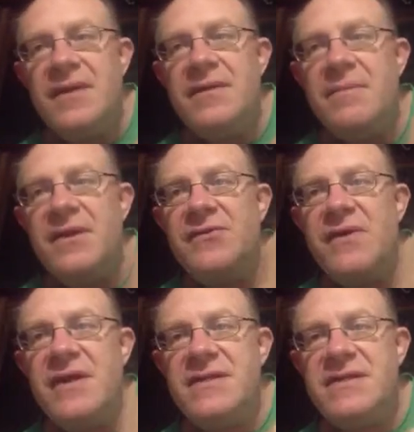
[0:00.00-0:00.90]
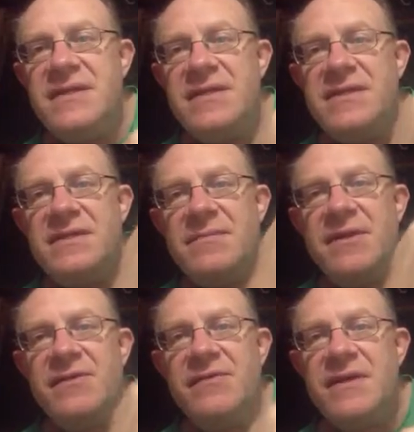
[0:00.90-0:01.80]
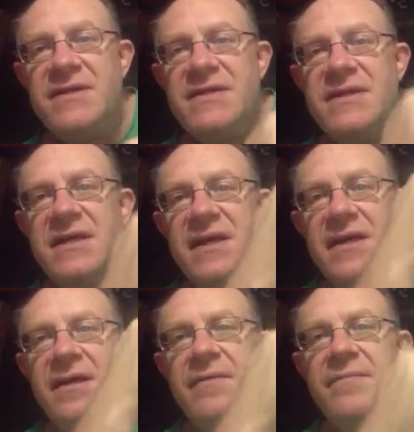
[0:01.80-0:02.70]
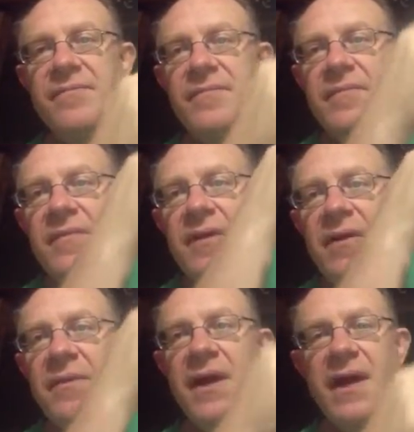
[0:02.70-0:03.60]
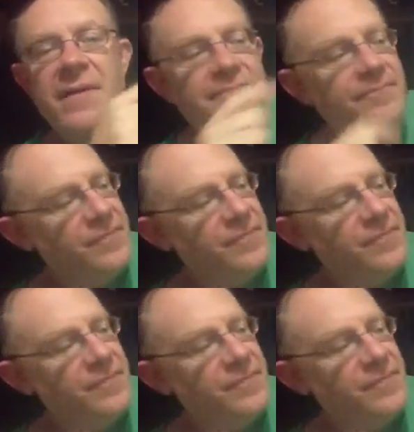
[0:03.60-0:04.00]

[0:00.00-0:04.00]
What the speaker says: Mediterranean Sea. This is the Mediterranean Sea here, okay?